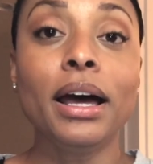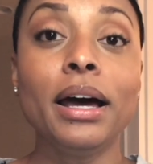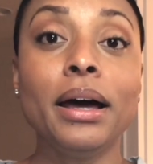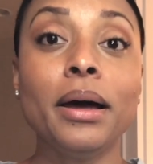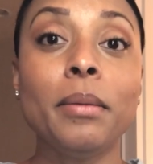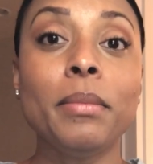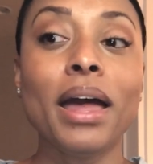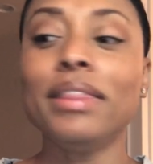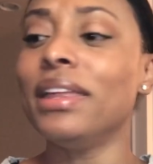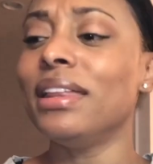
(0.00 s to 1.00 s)

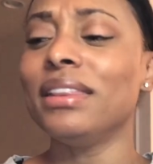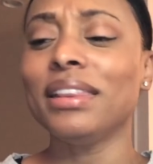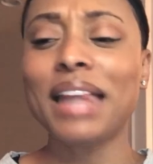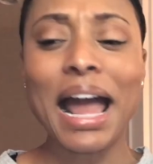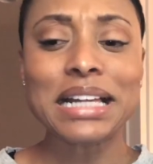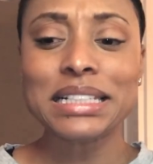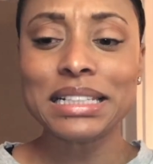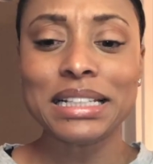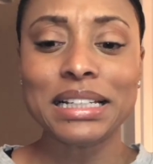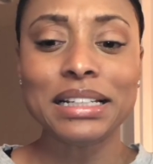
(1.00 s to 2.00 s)
And then
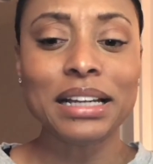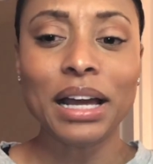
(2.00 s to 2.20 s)
lastly,